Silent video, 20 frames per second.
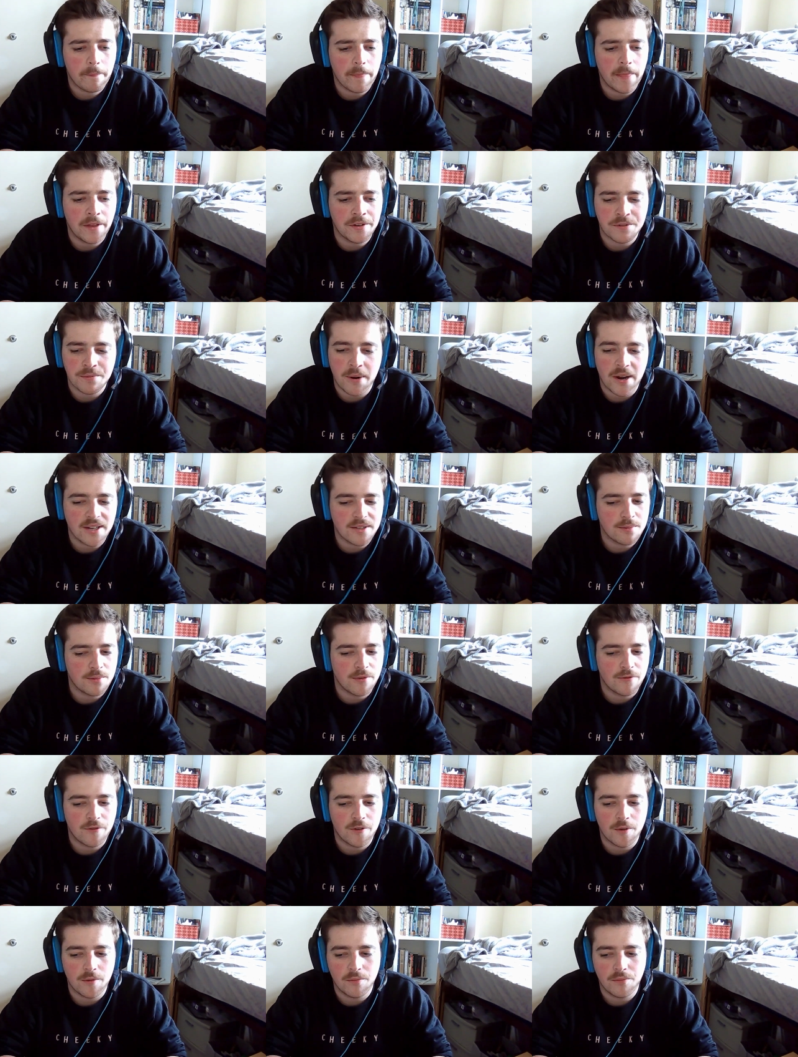It's possible
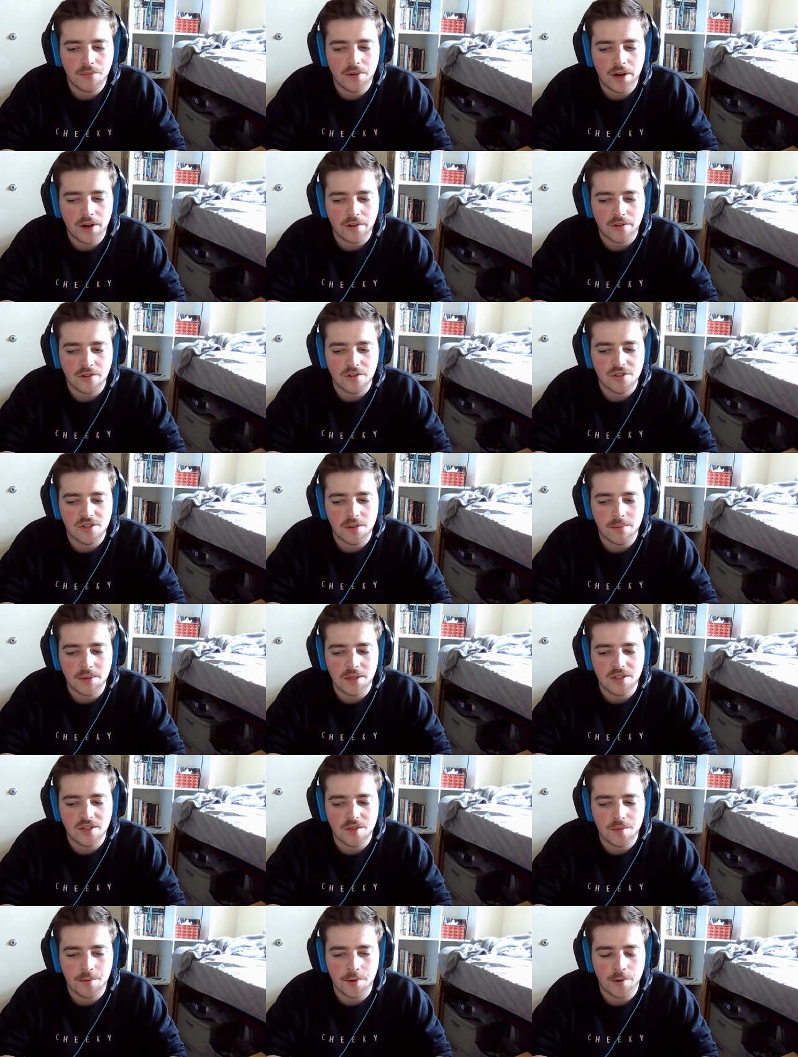for characters to be
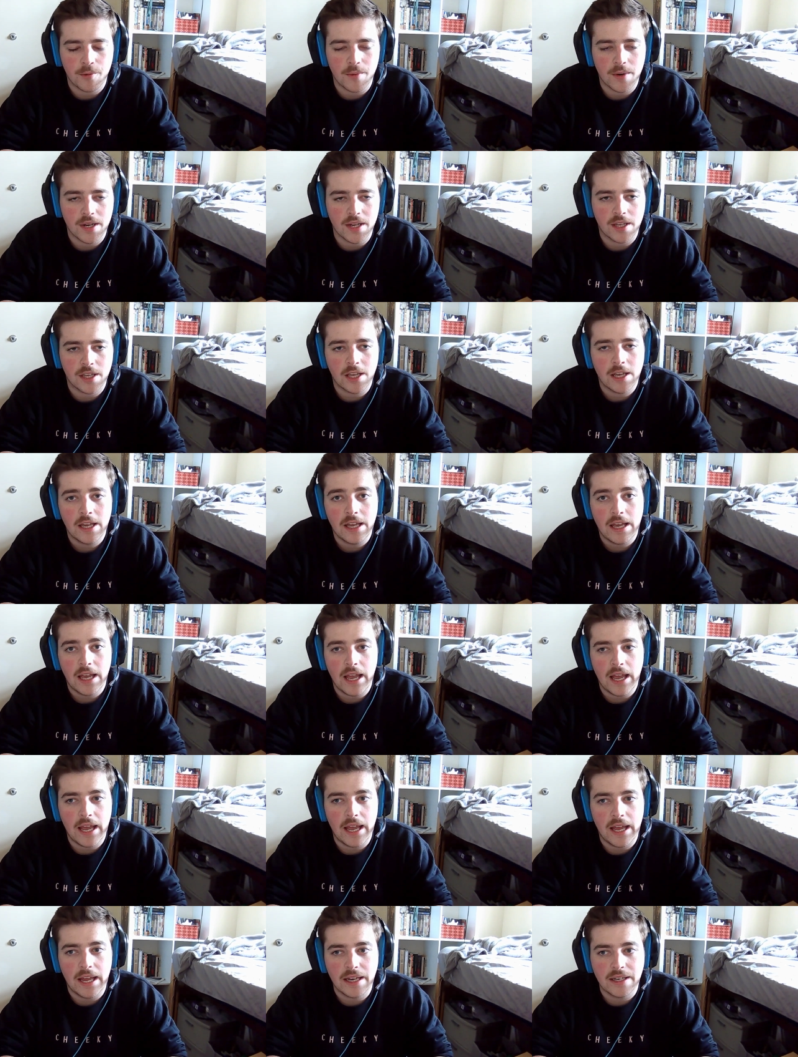super weak,
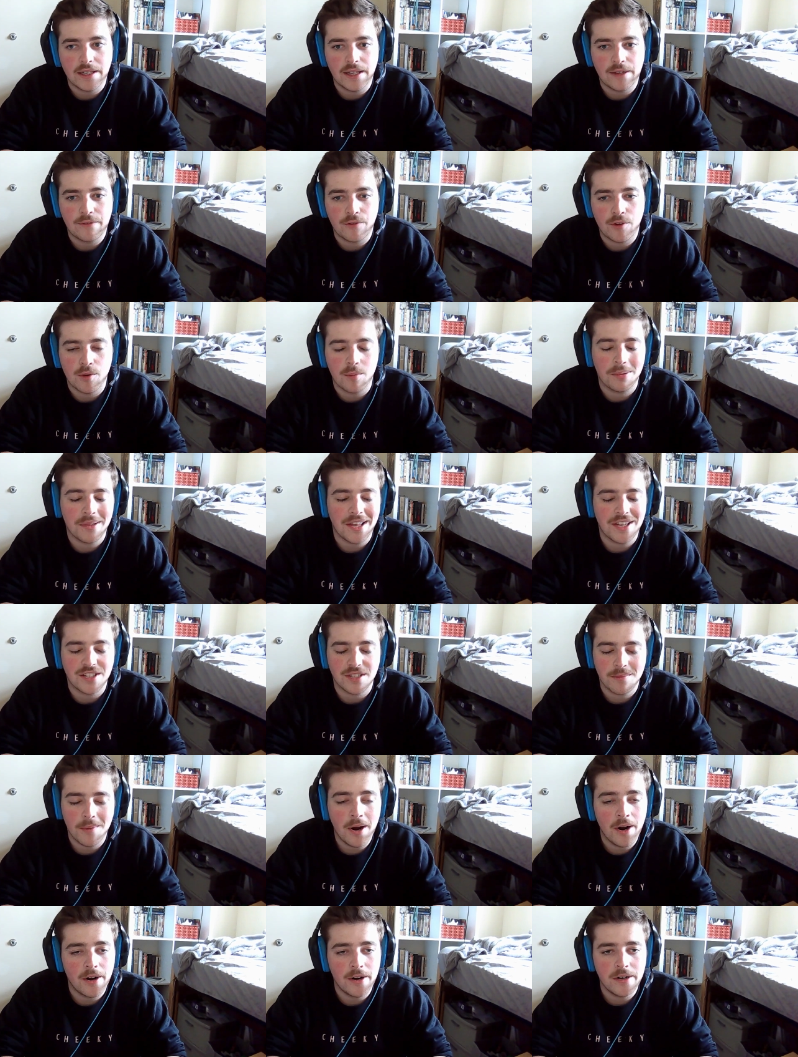and if you play
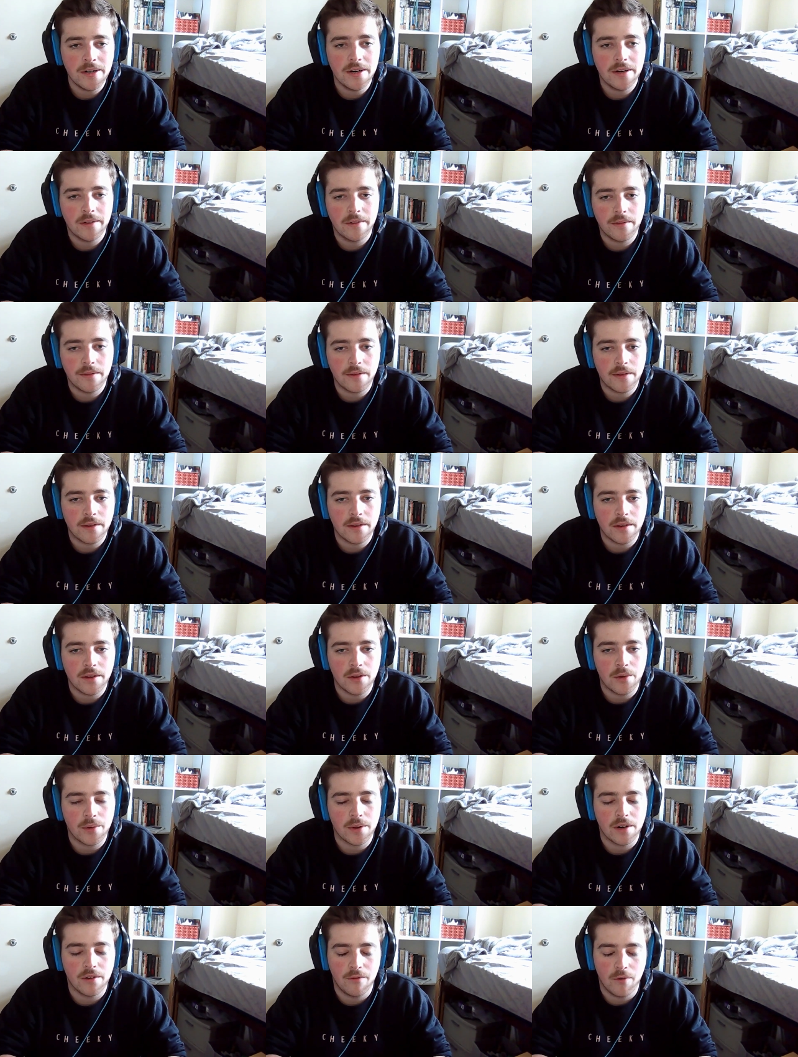smart, you
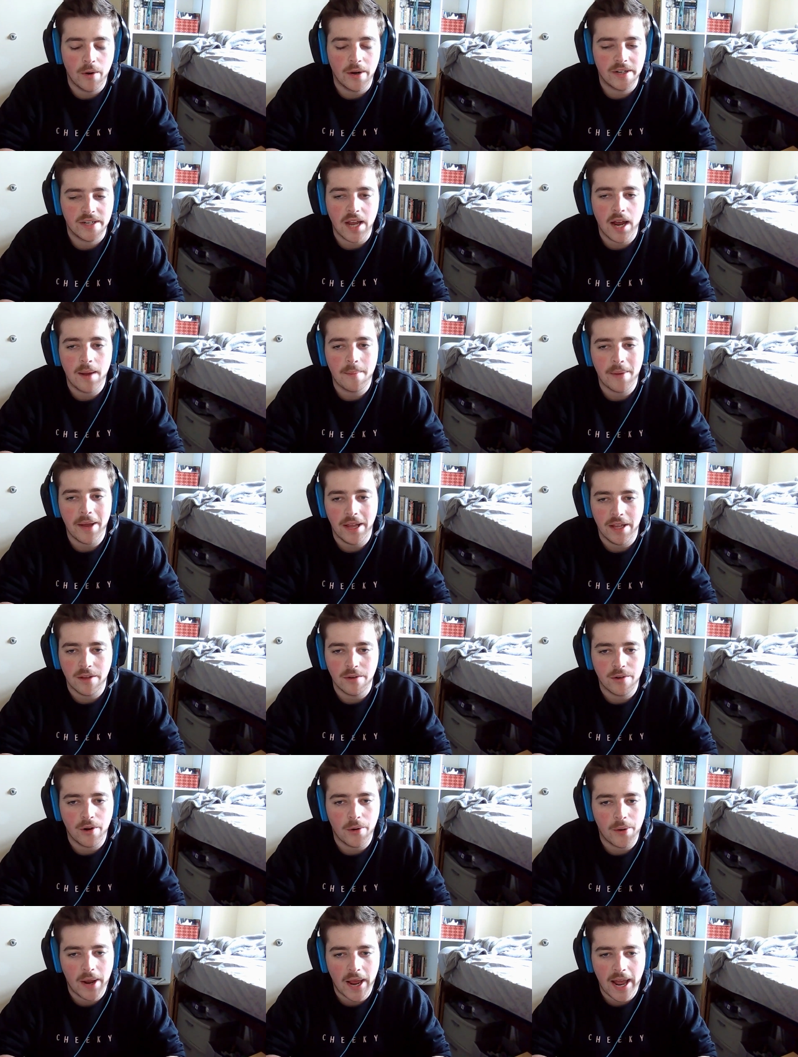can avoid combat. You
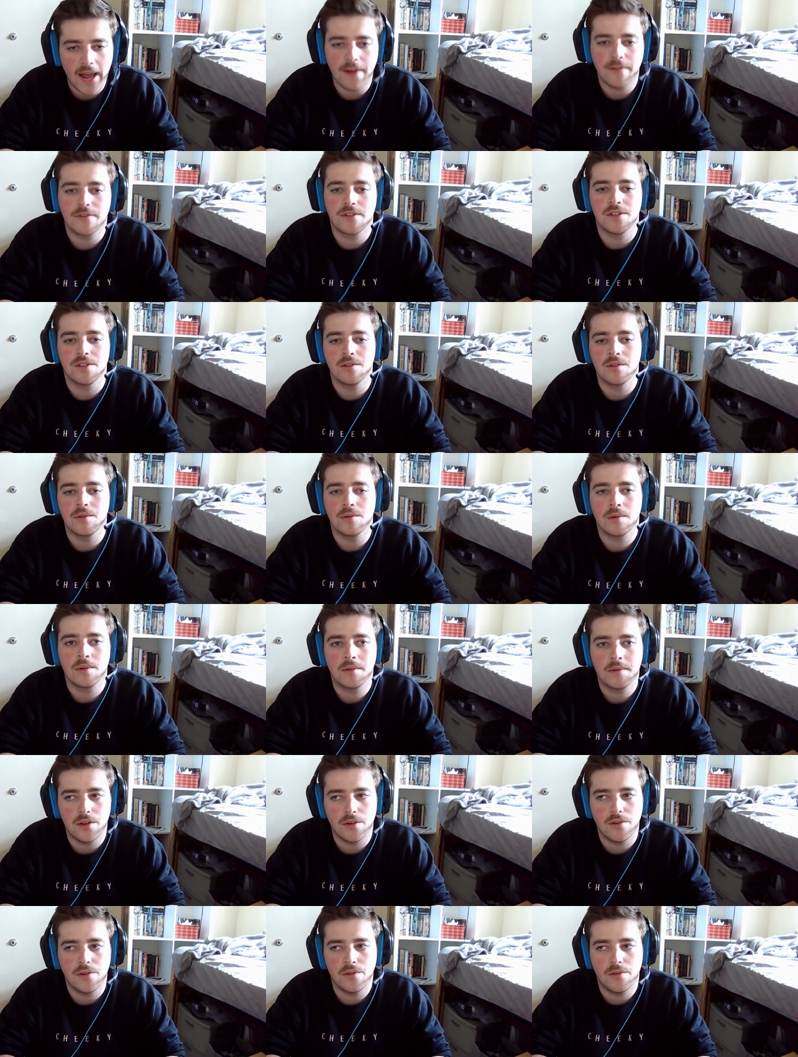don't have to.
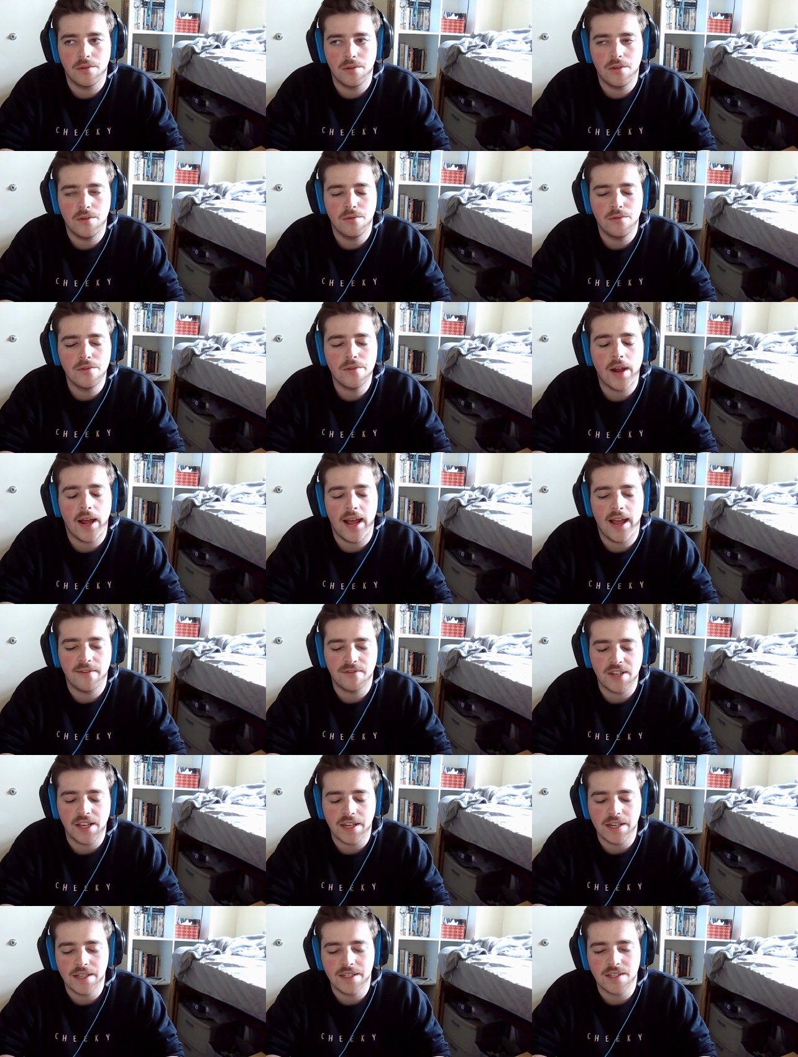You do not have to
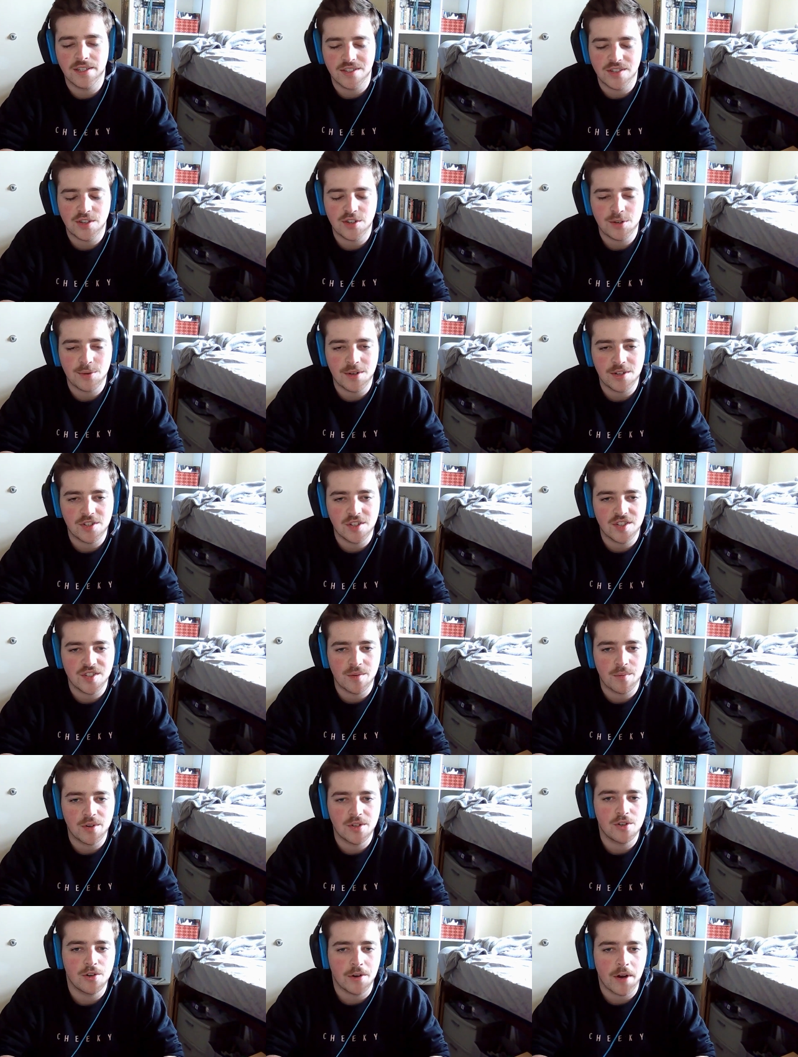get into situations in
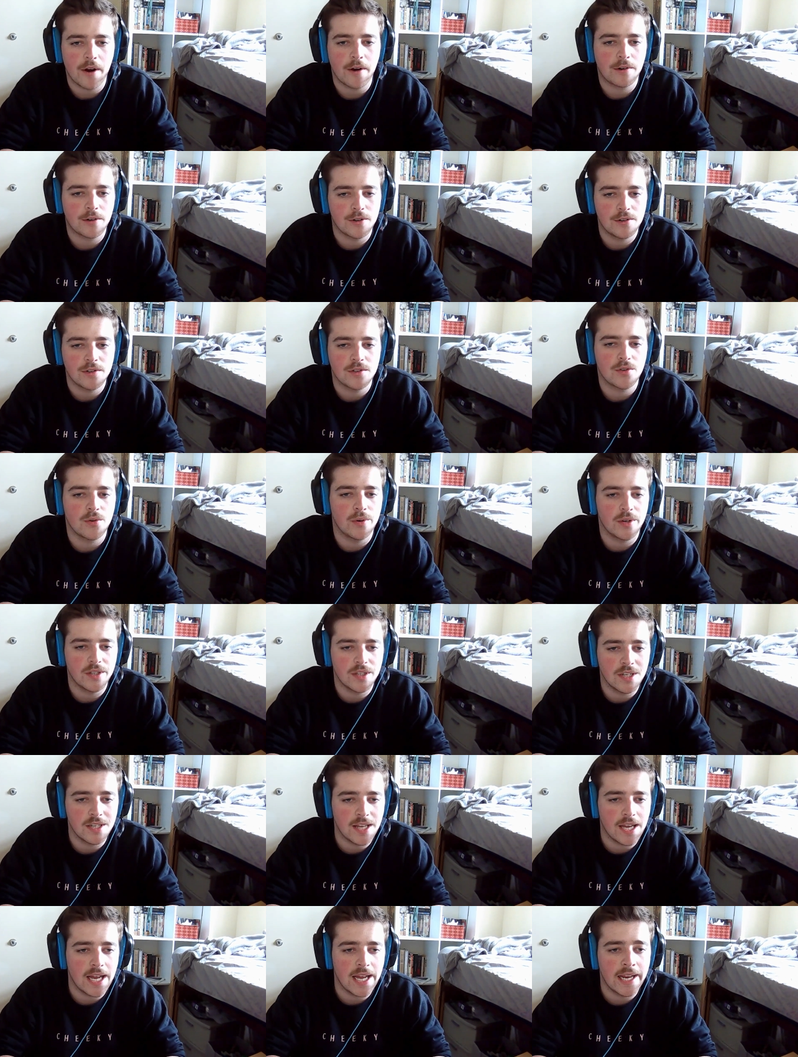which your character is going to
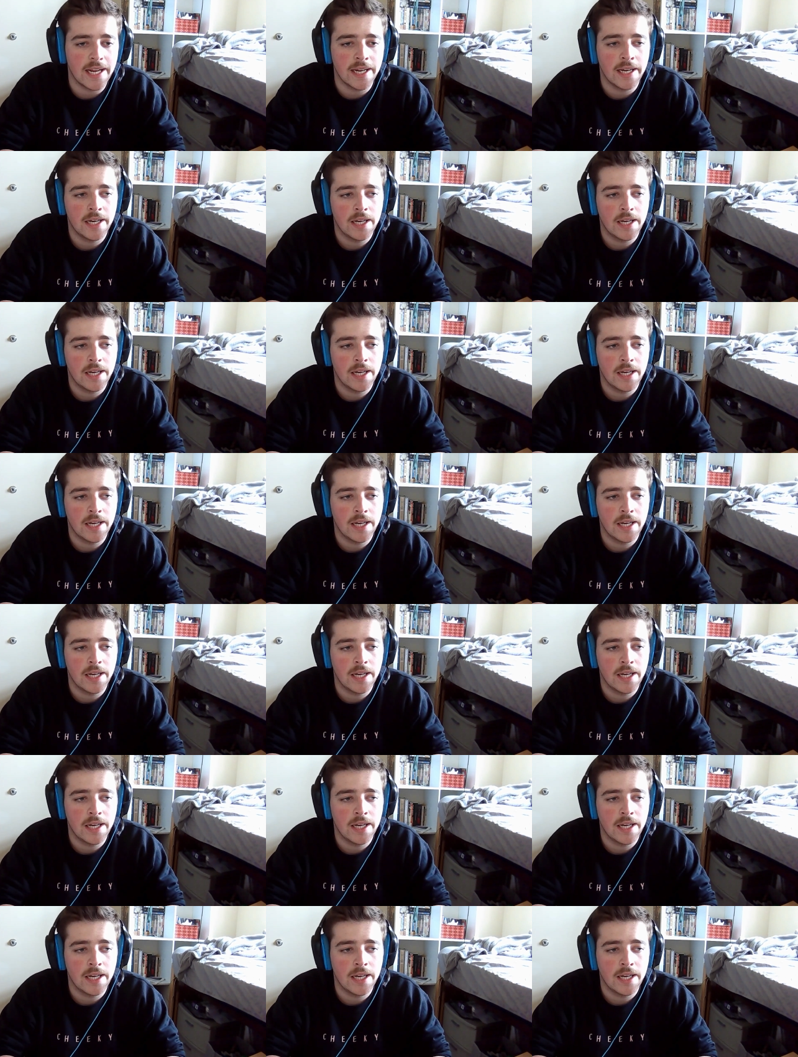die.